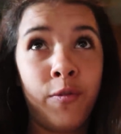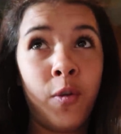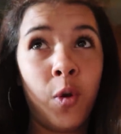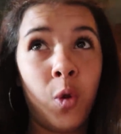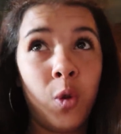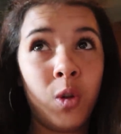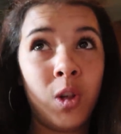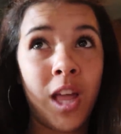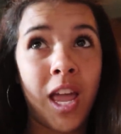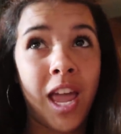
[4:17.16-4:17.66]

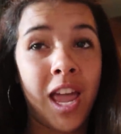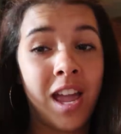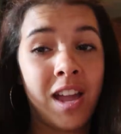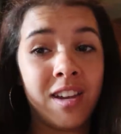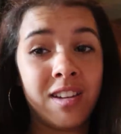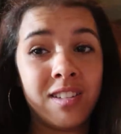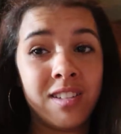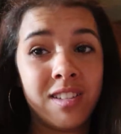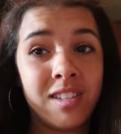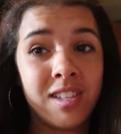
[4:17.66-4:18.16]
full
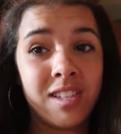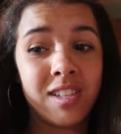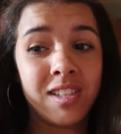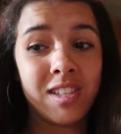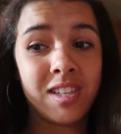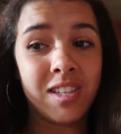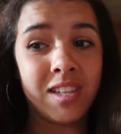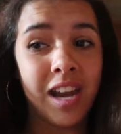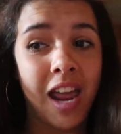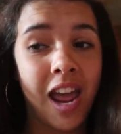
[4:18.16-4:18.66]
and
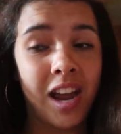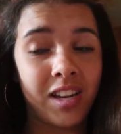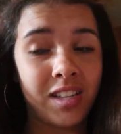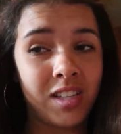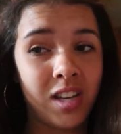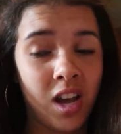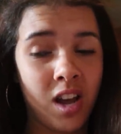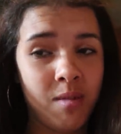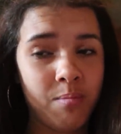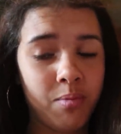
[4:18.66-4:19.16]

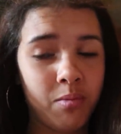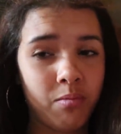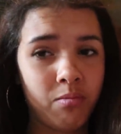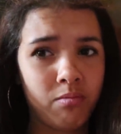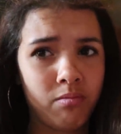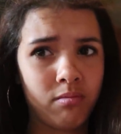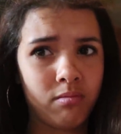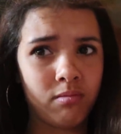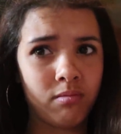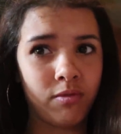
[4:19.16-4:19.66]
snacked up
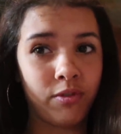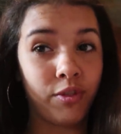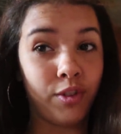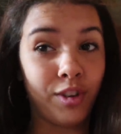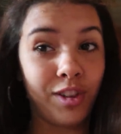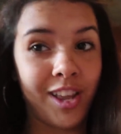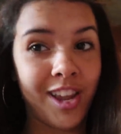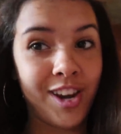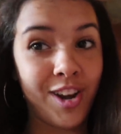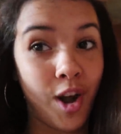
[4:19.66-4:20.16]

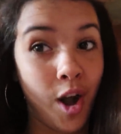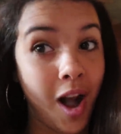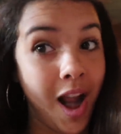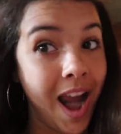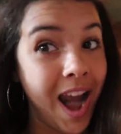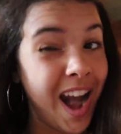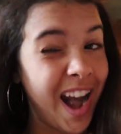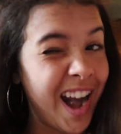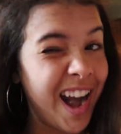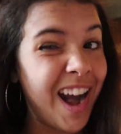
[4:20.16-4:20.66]
for later.
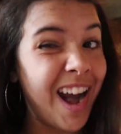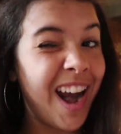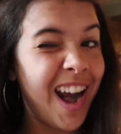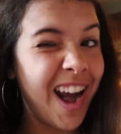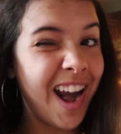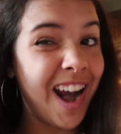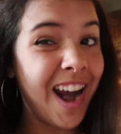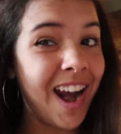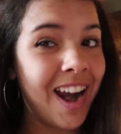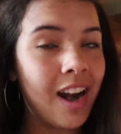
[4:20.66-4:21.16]

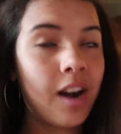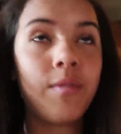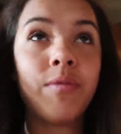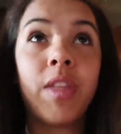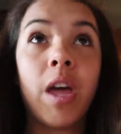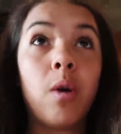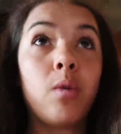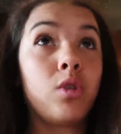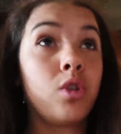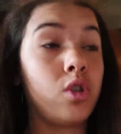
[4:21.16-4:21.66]

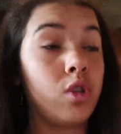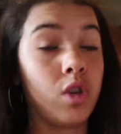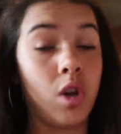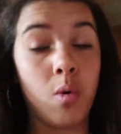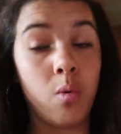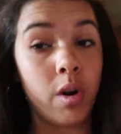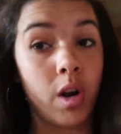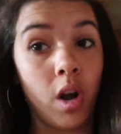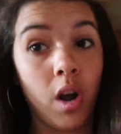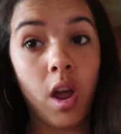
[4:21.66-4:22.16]
That was
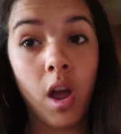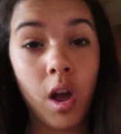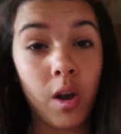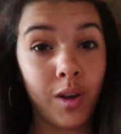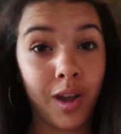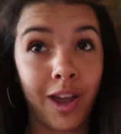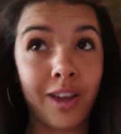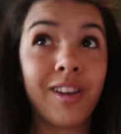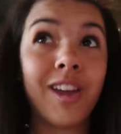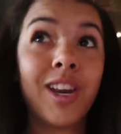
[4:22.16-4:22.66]
so weird.
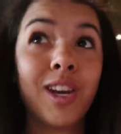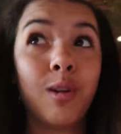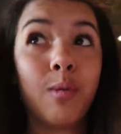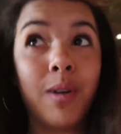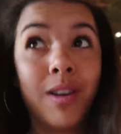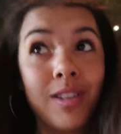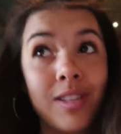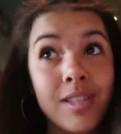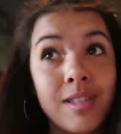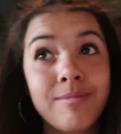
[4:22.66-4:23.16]
Okay,
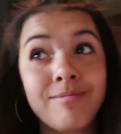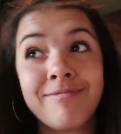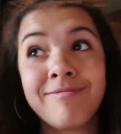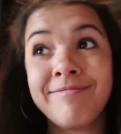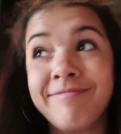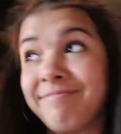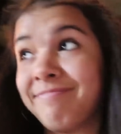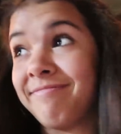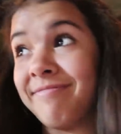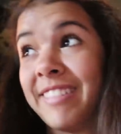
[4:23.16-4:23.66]
anyways,
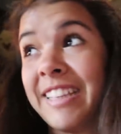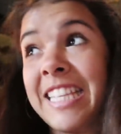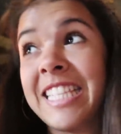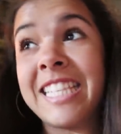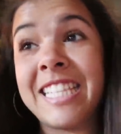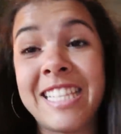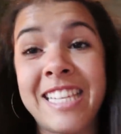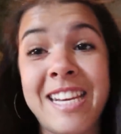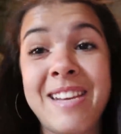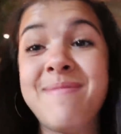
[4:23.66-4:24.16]

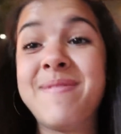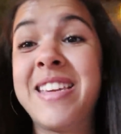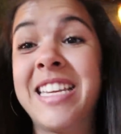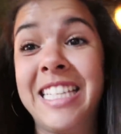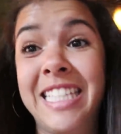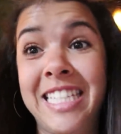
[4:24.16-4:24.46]
this is gonna be